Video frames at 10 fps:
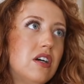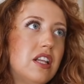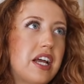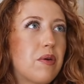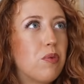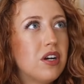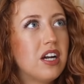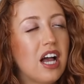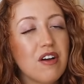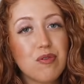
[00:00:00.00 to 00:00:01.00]
like
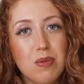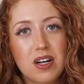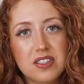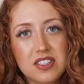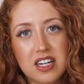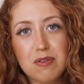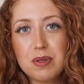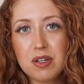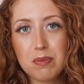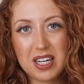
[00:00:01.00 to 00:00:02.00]
1.5 months that I've
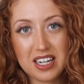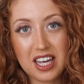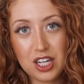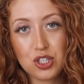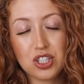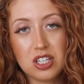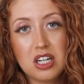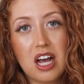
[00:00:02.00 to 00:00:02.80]
been on medication.